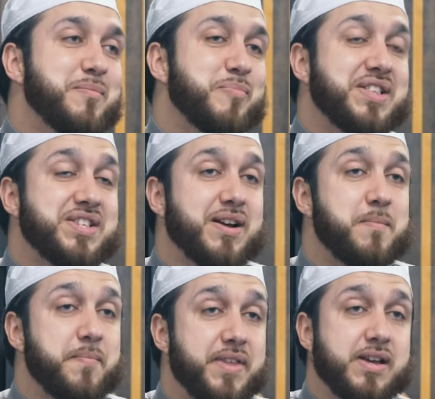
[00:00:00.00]
But
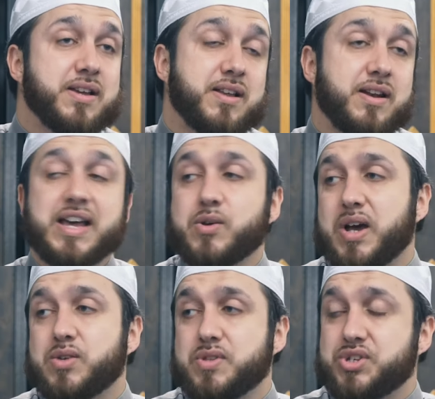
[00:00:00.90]

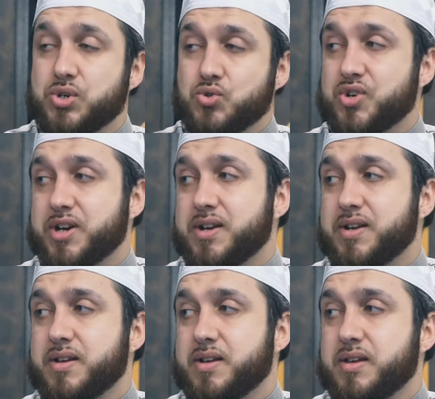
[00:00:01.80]
likewise with children,
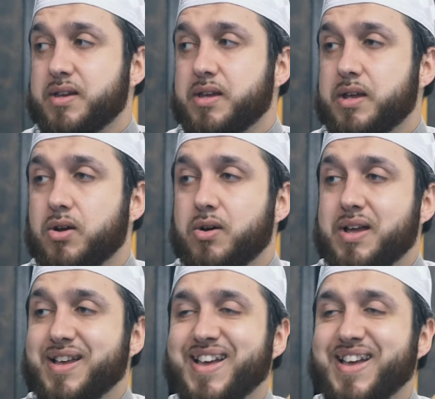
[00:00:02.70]
you know,